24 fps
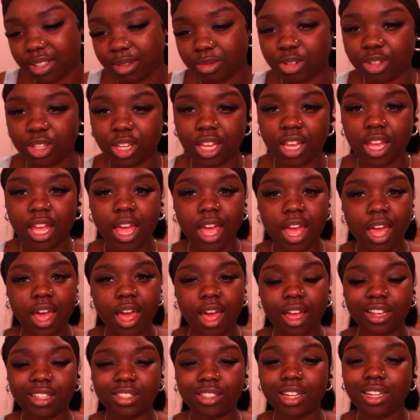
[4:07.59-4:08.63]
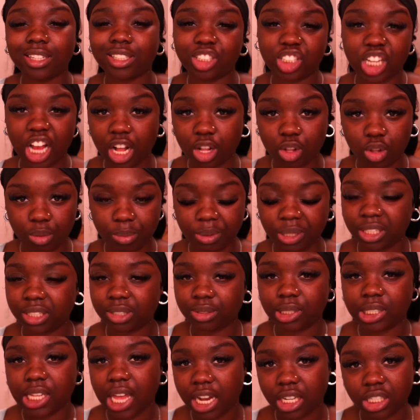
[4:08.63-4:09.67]
I'm joking, it's not a shackle because it
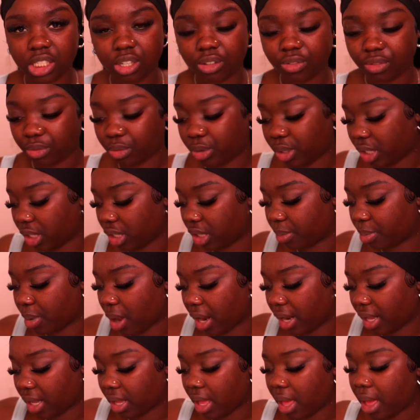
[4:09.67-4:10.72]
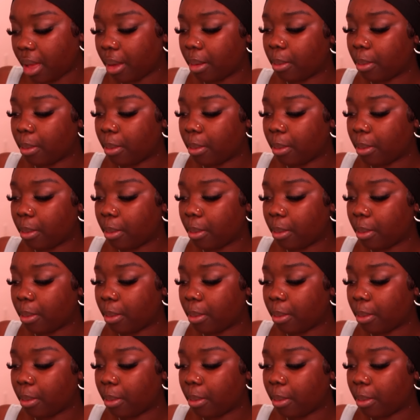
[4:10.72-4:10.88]
was actually a really good product.